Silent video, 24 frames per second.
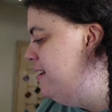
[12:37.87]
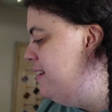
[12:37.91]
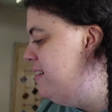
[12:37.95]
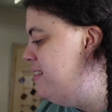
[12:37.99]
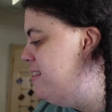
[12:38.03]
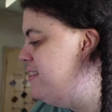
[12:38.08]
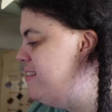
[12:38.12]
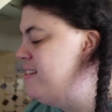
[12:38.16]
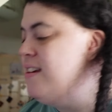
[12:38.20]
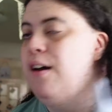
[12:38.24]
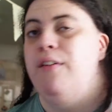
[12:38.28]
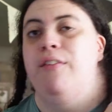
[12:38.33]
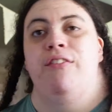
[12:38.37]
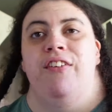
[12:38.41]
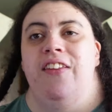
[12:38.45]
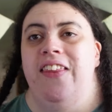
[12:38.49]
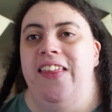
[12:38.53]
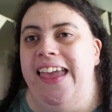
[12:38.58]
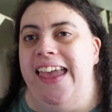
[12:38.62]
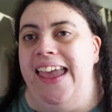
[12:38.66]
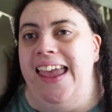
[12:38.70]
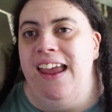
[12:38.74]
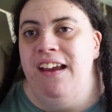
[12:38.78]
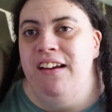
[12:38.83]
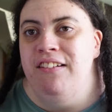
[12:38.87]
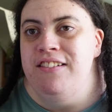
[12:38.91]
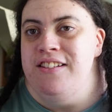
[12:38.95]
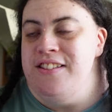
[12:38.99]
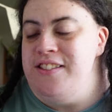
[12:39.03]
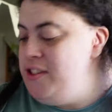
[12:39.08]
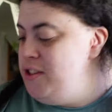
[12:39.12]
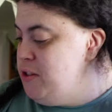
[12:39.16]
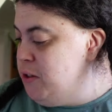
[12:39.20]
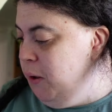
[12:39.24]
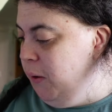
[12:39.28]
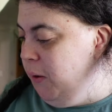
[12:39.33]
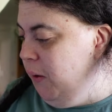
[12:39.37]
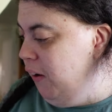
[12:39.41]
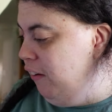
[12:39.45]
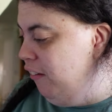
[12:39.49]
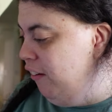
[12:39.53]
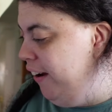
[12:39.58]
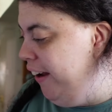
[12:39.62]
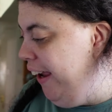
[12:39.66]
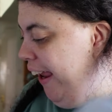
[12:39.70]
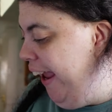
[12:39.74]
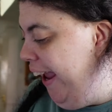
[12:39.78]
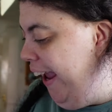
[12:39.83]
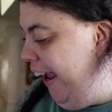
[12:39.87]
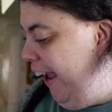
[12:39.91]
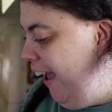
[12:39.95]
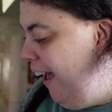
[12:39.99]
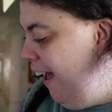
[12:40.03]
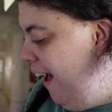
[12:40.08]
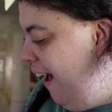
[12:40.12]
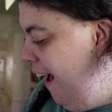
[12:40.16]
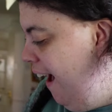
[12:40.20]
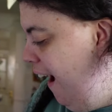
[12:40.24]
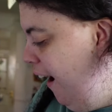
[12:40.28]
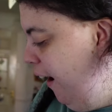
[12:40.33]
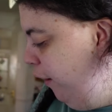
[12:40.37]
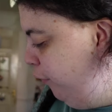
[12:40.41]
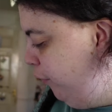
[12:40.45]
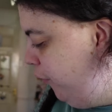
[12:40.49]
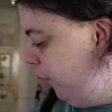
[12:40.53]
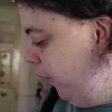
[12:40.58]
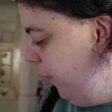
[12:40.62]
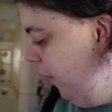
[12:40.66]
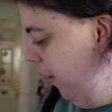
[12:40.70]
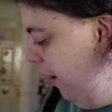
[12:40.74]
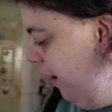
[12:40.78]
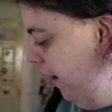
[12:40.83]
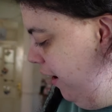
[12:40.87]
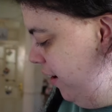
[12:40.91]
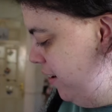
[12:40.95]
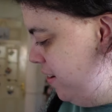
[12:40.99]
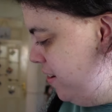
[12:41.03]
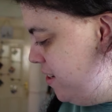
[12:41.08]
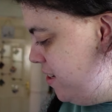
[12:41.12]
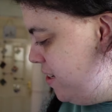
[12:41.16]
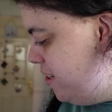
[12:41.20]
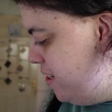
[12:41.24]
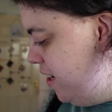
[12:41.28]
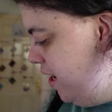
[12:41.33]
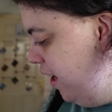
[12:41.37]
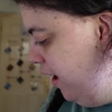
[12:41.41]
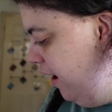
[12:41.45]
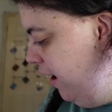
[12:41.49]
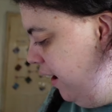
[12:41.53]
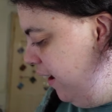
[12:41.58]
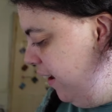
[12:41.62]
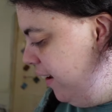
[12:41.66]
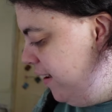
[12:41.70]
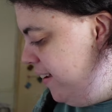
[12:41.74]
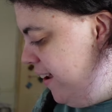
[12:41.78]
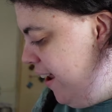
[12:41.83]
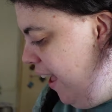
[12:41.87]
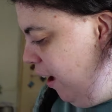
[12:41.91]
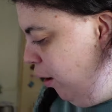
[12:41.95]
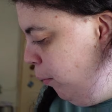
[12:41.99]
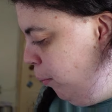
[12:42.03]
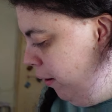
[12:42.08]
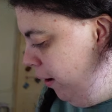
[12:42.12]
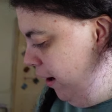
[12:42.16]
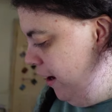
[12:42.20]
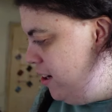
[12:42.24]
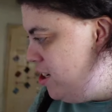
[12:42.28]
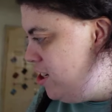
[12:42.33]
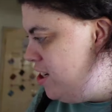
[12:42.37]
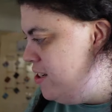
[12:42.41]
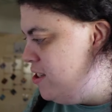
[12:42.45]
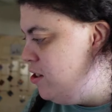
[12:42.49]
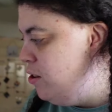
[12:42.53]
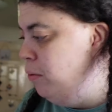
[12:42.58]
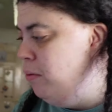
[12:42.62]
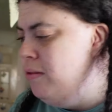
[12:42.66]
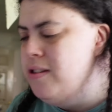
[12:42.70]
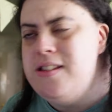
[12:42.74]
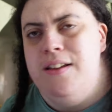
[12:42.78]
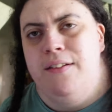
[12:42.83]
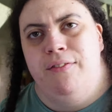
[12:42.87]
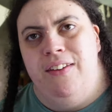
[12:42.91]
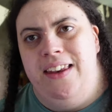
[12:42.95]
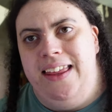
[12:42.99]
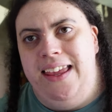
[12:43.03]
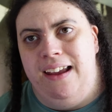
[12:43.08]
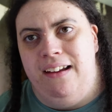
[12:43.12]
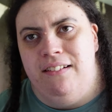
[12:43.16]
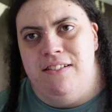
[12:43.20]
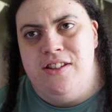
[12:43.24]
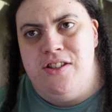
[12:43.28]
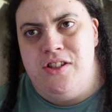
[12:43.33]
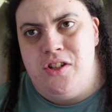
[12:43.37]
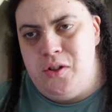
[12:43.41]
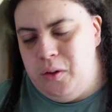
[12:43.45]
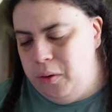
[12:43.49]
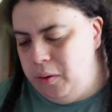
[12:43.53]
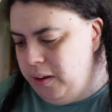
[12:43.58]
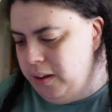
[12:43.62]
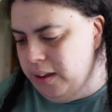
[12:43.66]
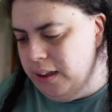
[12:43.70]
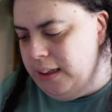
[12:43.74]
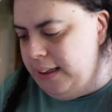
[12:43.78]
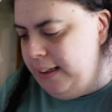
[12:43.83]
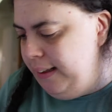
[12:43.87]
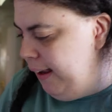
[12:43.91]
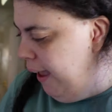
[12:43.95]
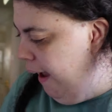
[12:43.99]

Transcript: stuff for the Eras tour on here. I've got nail polishes also for the Eras tour.